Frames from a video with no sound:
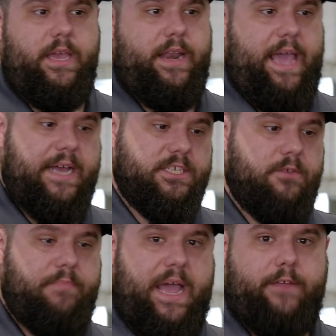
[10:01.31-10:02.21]
And as
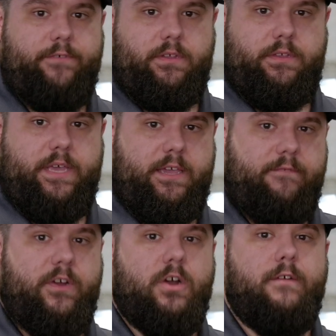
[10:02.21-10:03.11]
they're backfilling, they
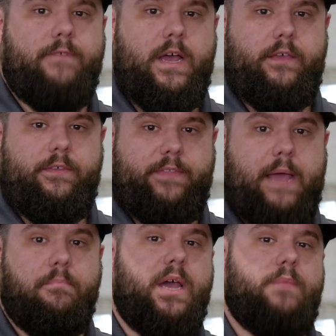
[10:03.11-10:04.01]
can verify that
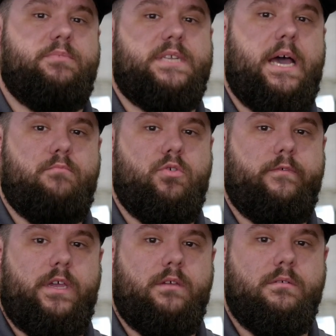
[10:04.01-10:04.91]
that pipe is not
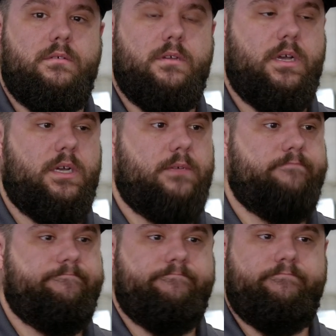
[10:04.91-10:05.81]
moving.
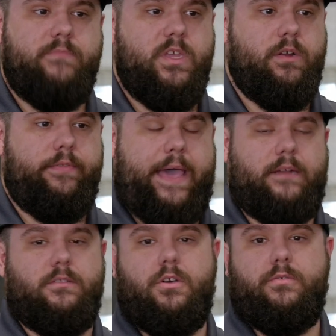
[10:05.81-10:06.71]
You know,
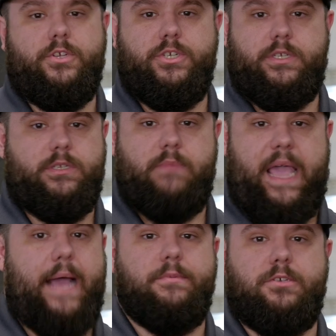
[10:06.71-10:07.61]
that alone is just
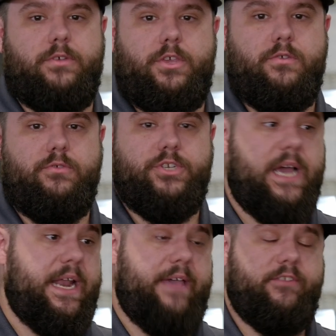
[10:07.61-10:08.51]
absolutely huge.
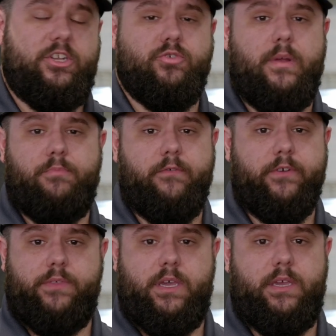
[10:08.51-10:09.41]
Not having to trip
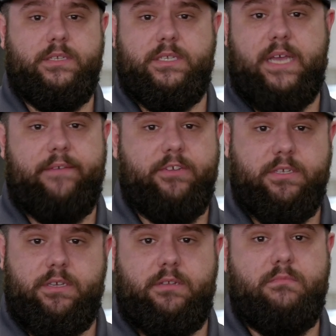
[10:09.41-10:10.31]
over things. It's
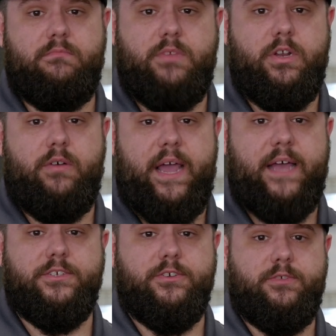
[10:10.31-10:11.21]
obviously, you know,
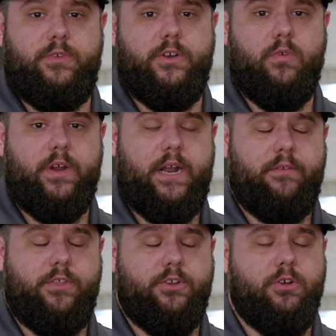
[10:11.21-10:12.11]
hazards when you're working out
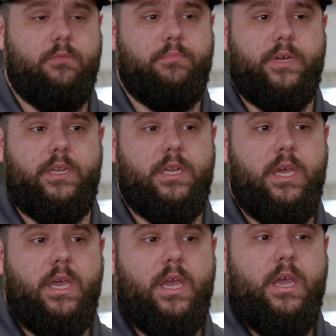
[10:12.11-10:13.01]
in the dirt, but
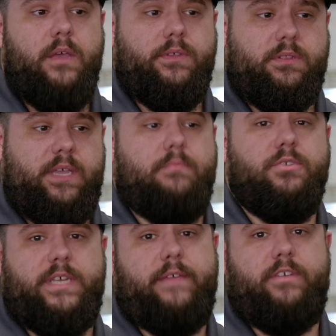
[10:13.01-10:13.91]
the
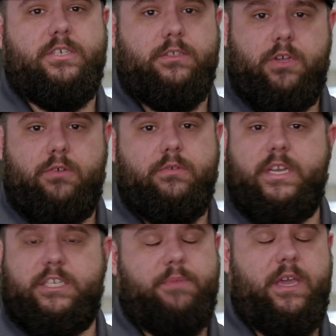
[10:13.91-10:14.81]
labor savings alone
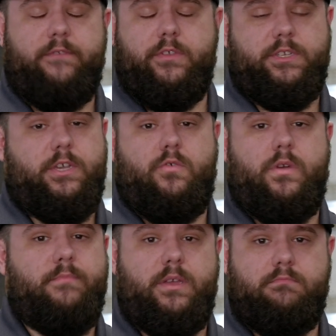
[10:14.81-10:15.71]
has paid for this
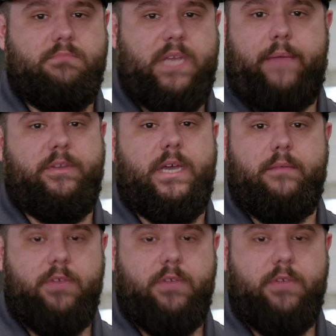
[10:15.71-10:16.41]
equipment time and time